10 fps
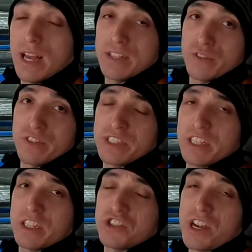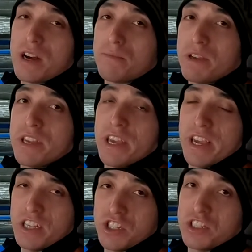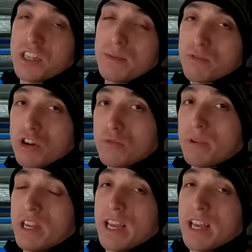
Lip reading: And obviously the JRP EGT probe